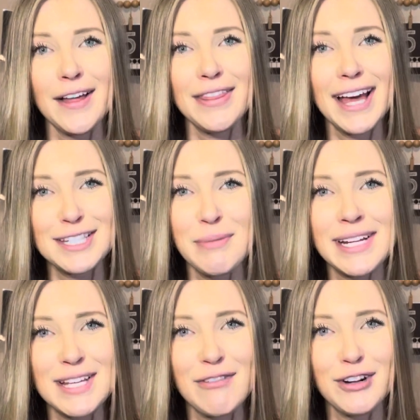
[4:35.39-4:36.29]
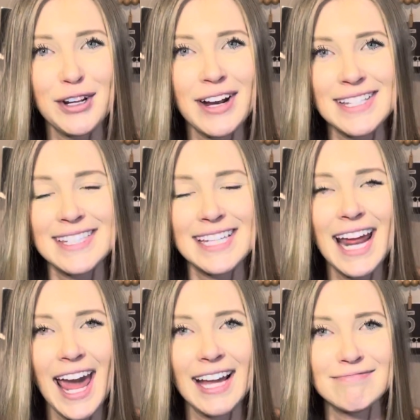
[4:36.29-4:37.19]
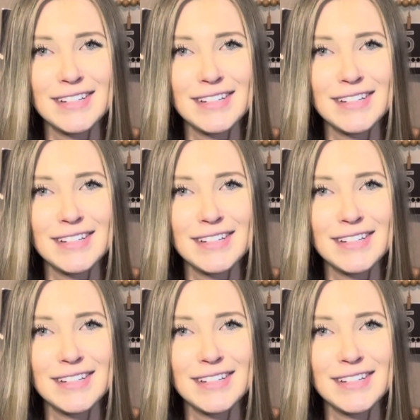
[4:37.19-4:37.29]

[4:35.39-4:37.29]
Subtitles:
That's my tip for you guys today.